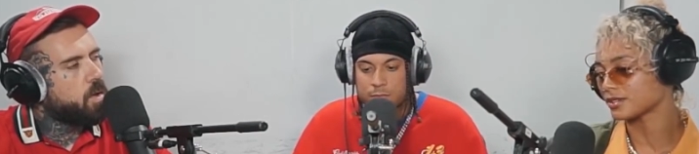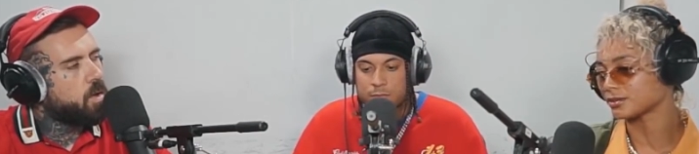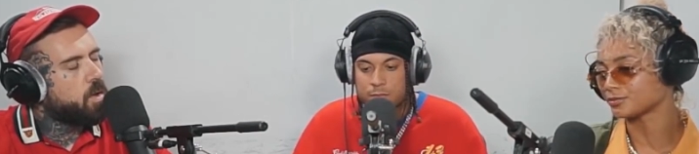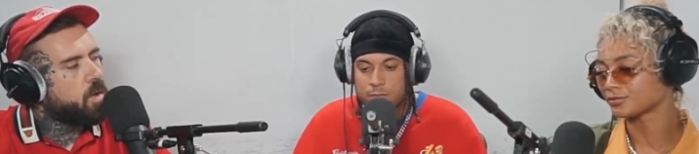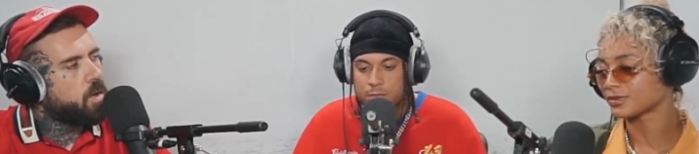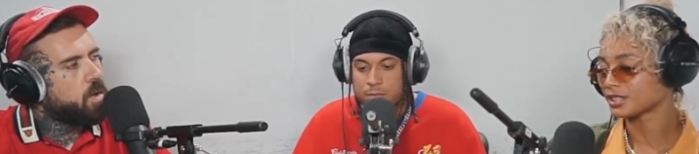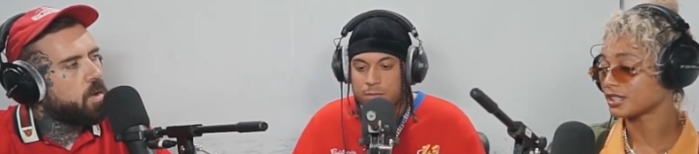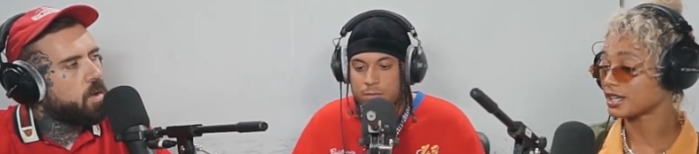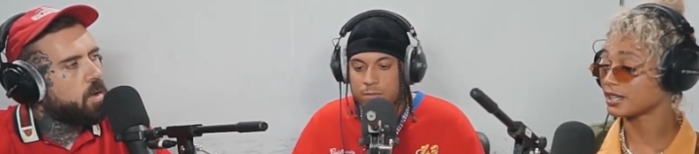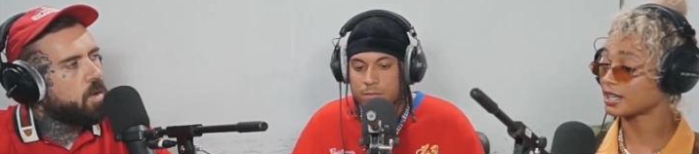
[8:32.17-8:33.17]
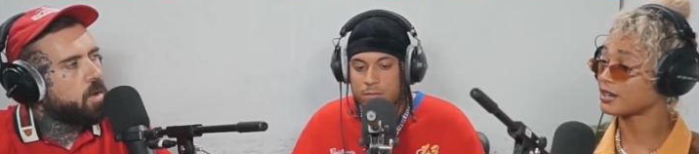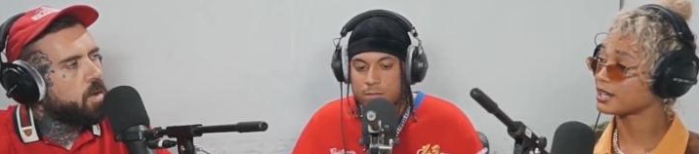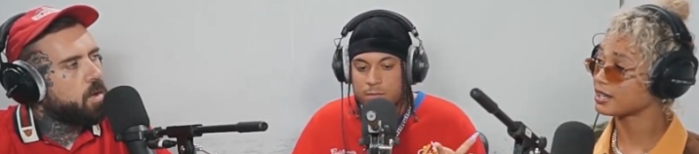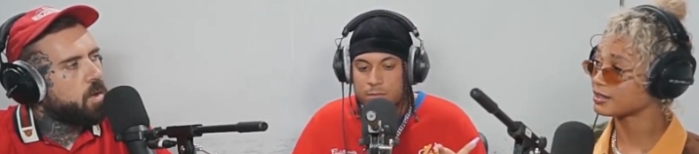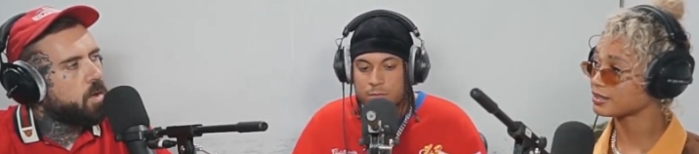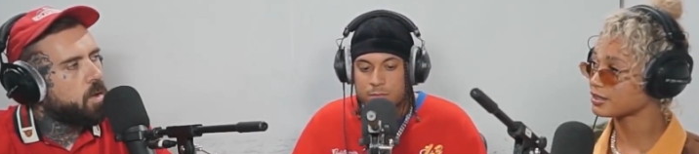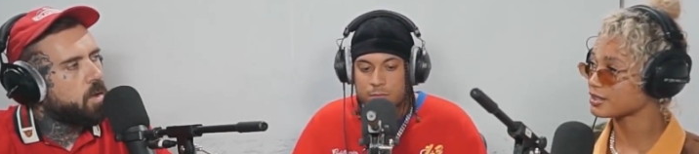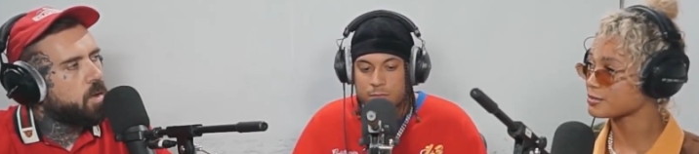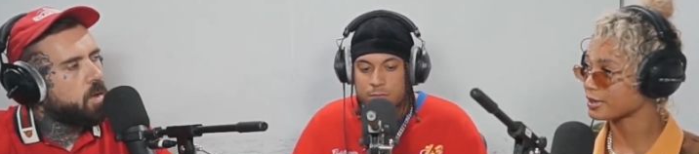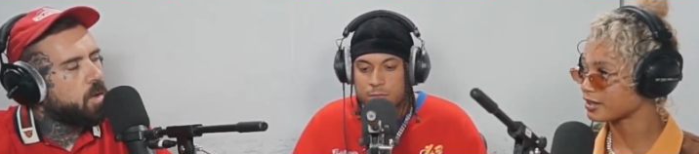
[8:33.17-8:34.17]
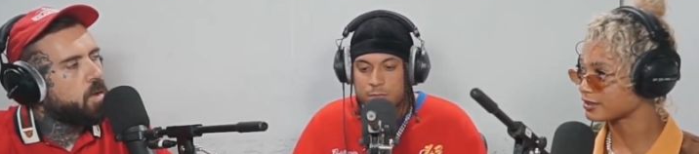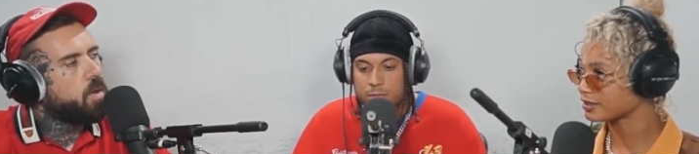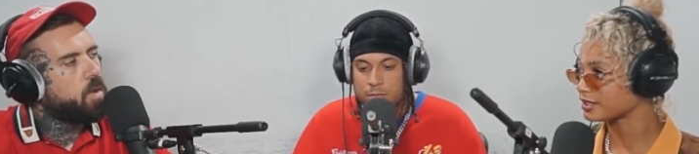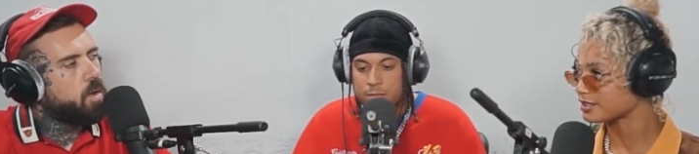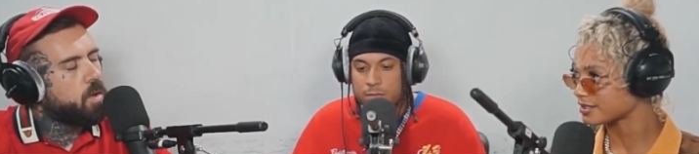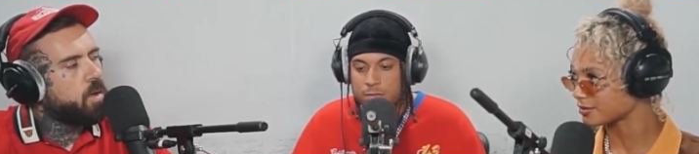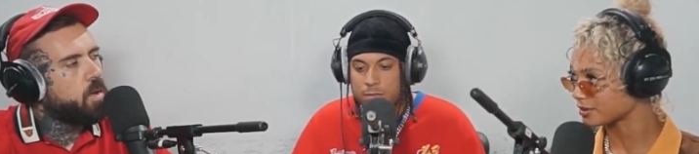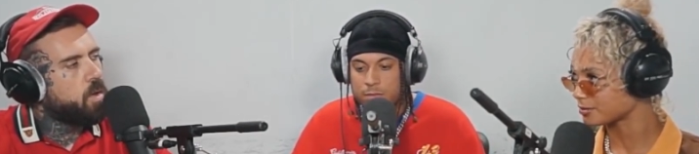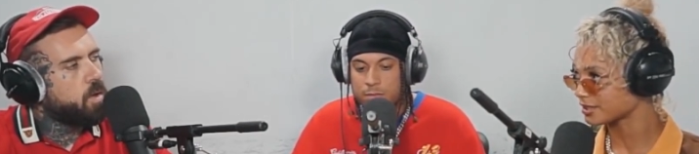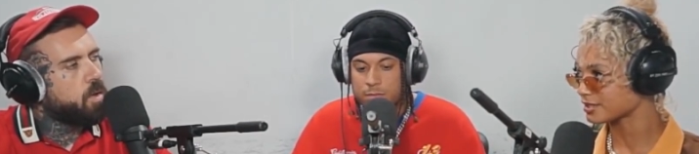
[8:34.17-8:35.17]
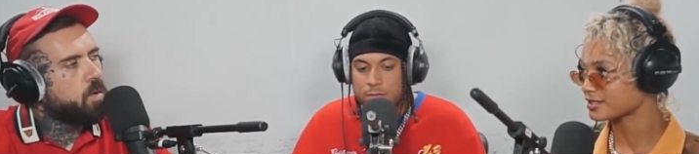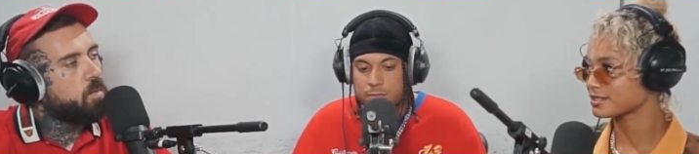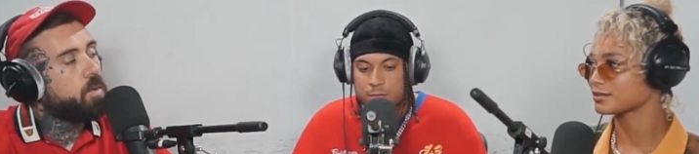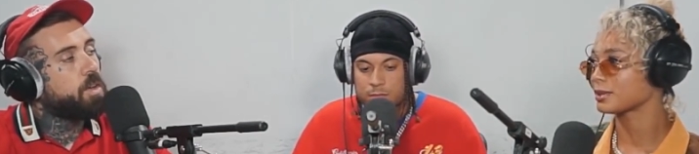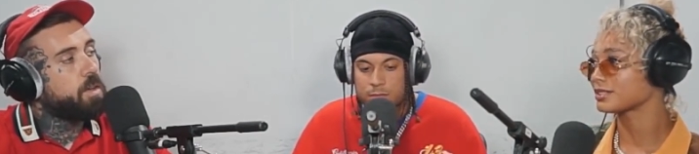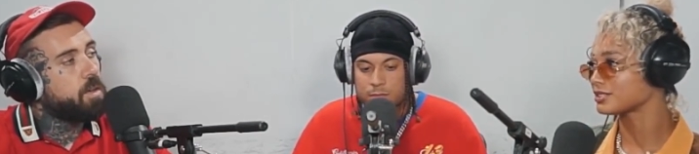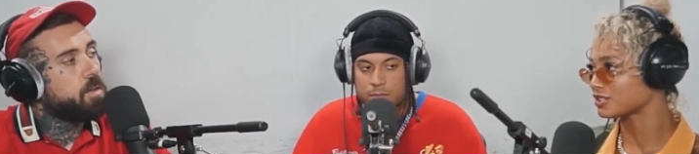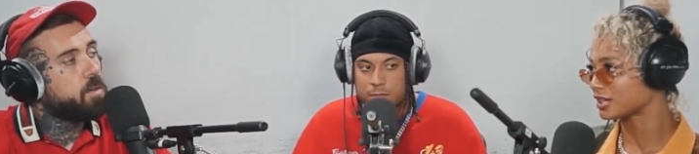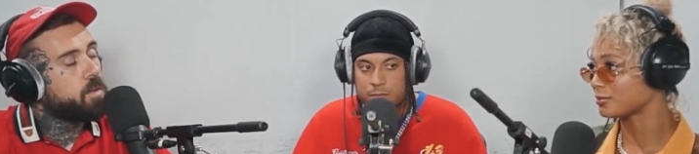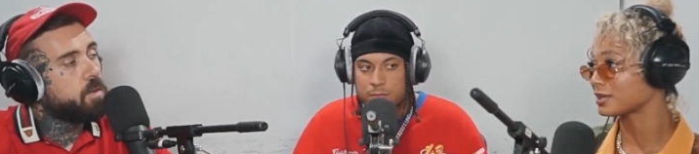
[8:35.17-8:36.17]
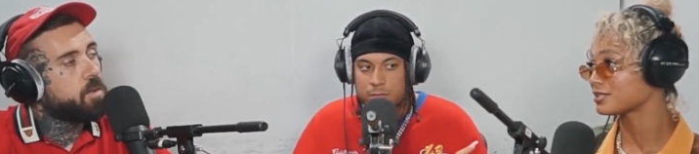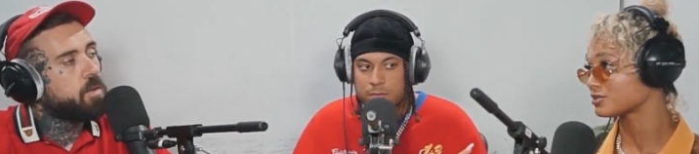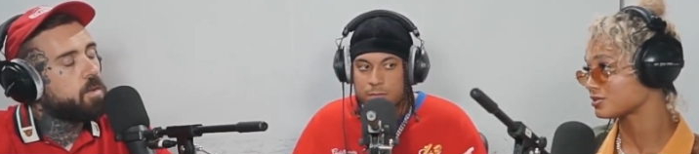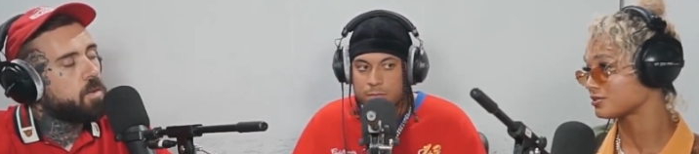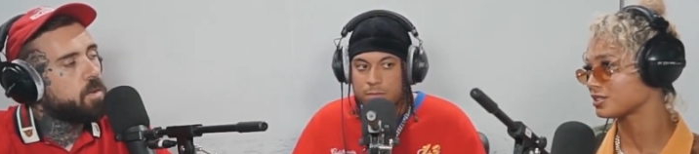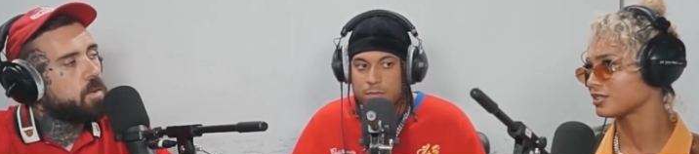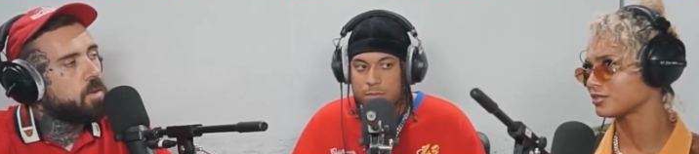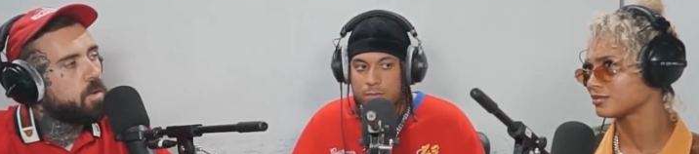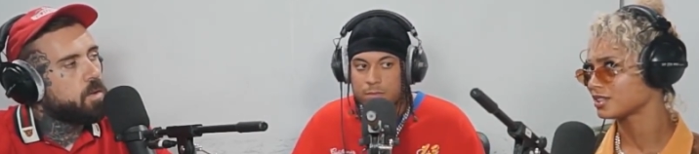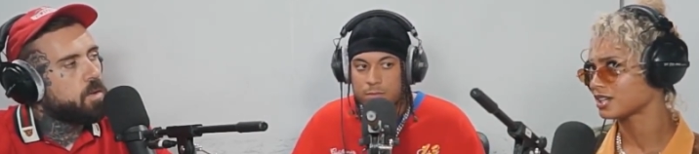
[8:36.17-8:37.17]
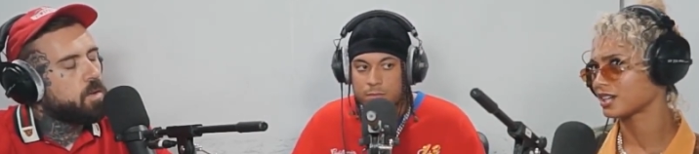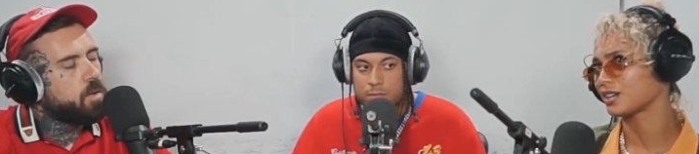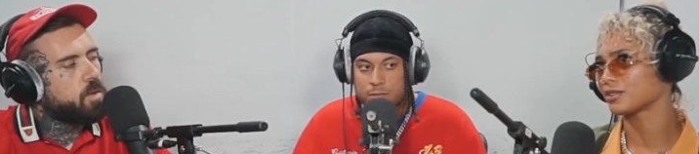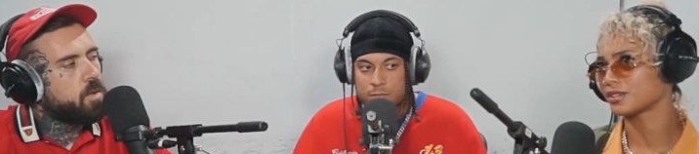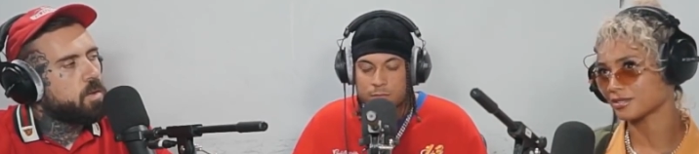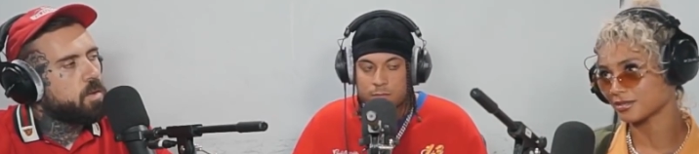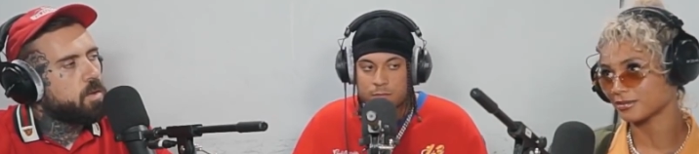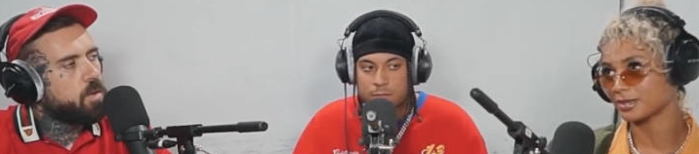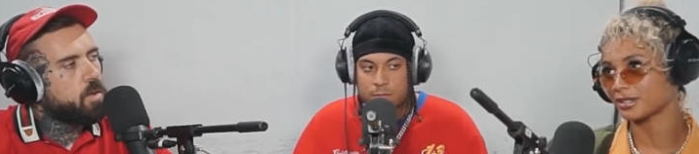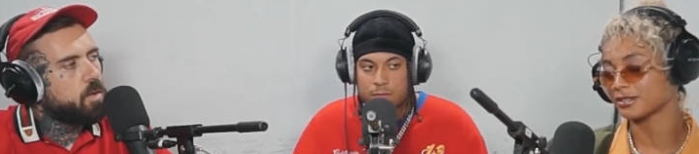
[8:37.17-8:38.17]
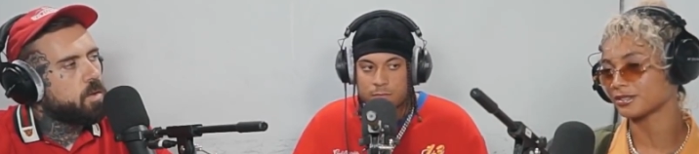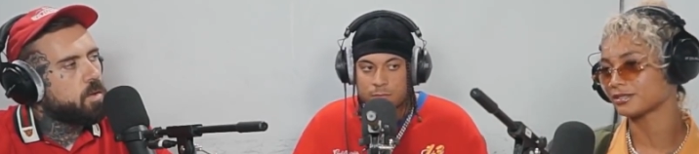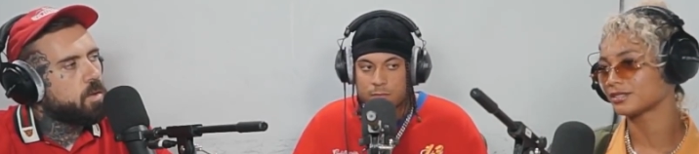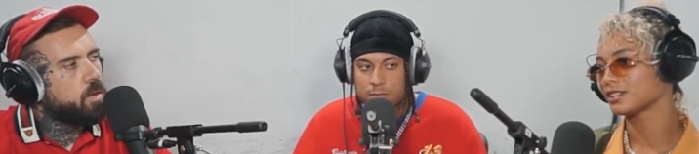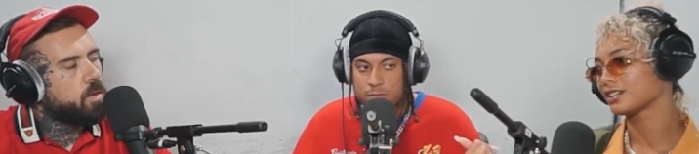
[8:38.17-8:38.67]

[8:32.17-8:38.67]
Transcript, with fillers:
Speaker 1: So yeah, and now I got Chris Brown on Easy remix, really? about to job, I'm about to shoot the video. I got rehearsal tomorrow,